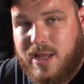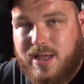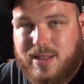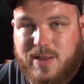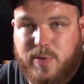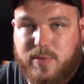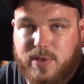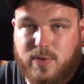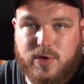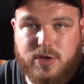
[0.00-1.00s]
A lot of people are
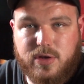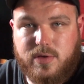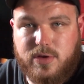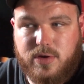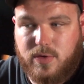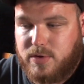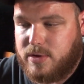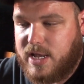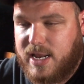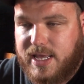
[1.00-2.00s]
like, well, you're
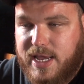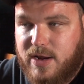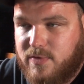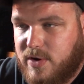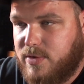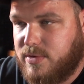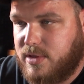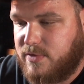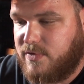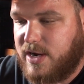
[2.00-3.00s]
kind of carefree with the
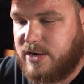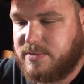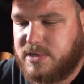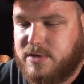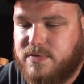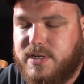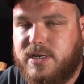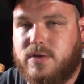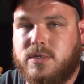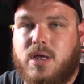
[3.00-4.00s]
firearms in your
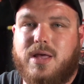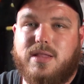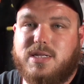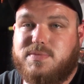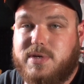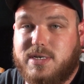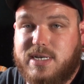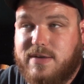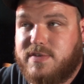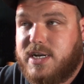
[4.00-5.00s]
videos. That's because
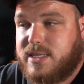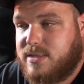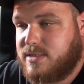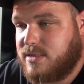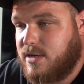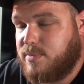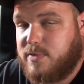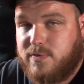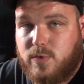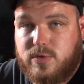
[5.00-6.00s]
I've checked this gun
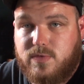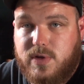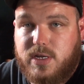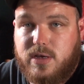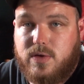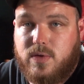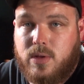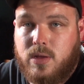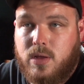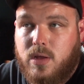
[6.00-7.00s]
before the video
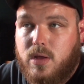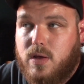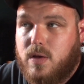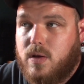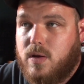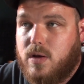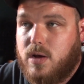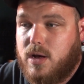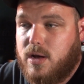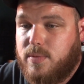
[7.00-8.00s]

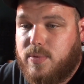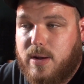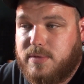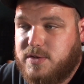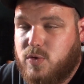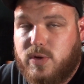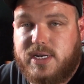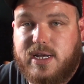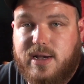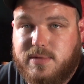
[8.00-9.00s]
probably 20
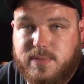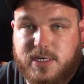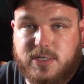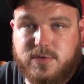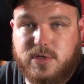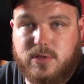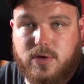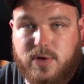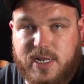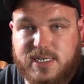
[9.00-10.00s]
times to make sure it was
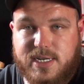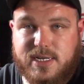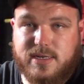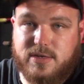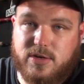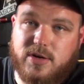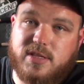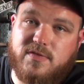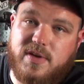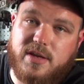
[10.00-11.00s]
unloaded. I checked it during
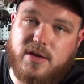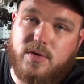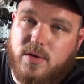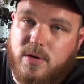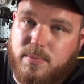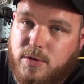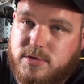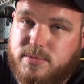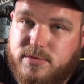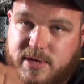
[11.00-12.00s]
the video
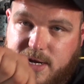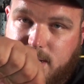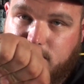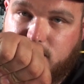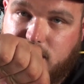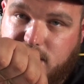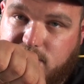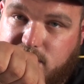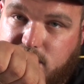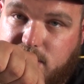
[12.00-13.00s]
multiple times. It's
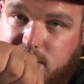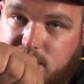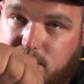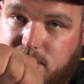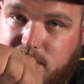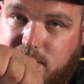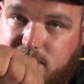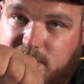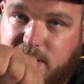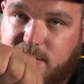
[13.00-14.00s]
still unloaded,
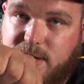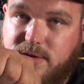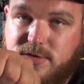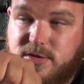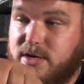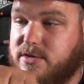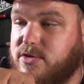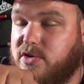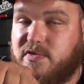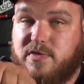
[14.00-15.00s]
finger not on the trigger,
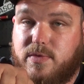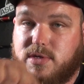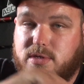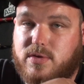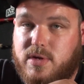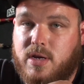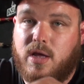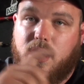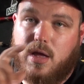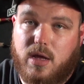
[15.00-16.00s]
so even if it was loaded,
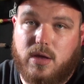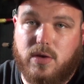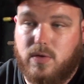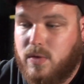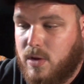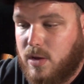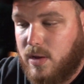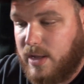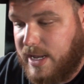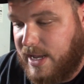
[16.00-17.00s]
you know,
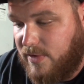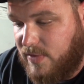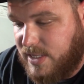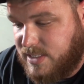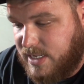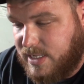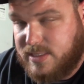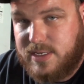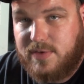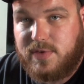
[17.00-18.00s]
I have that second
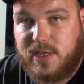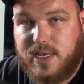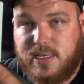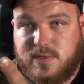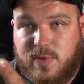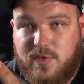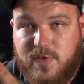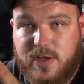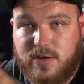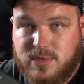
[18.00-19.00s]
safety as my
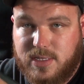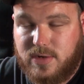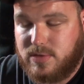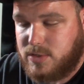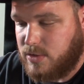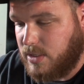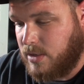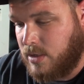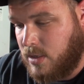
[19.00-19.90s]
finger is not on the trigger.